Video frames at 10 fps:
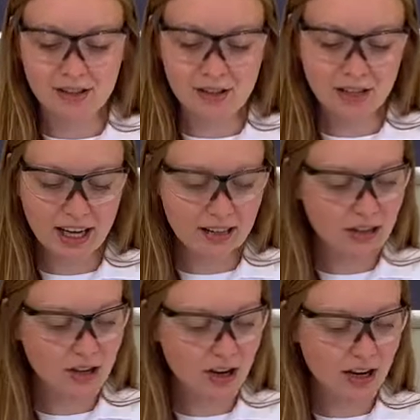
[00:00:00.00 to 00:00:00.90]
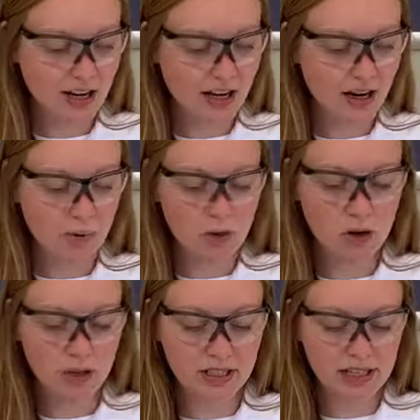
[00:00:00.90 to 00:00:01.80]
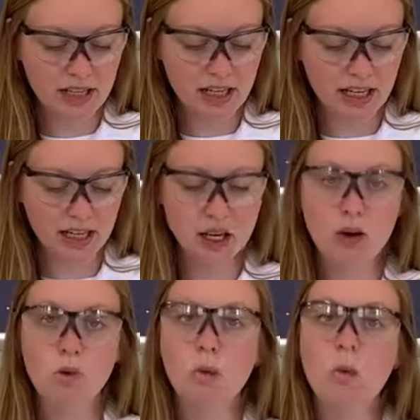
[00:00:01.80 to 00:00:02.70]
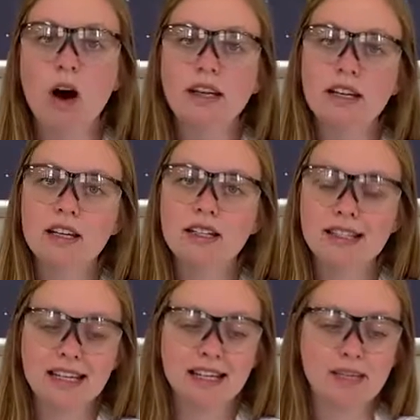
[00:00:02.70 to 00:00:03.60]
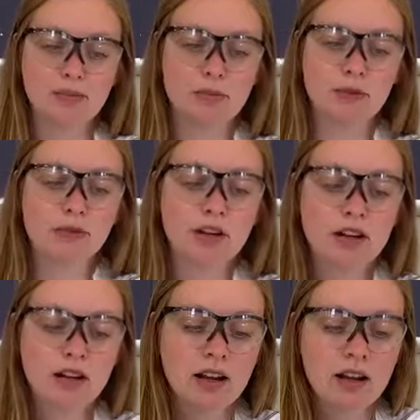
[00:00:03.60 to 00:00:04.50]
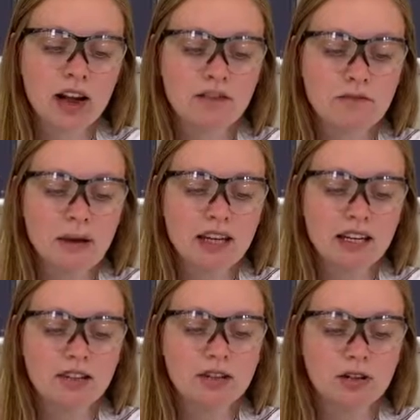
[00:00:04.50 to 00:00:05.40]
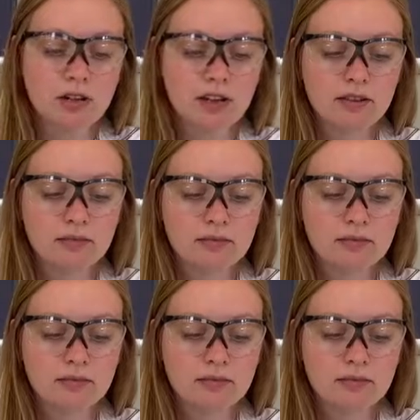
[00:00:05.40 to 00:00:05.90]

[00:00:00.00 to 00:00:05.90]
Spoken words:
So to get started, we're going to need 1 teaspoon of baking soda.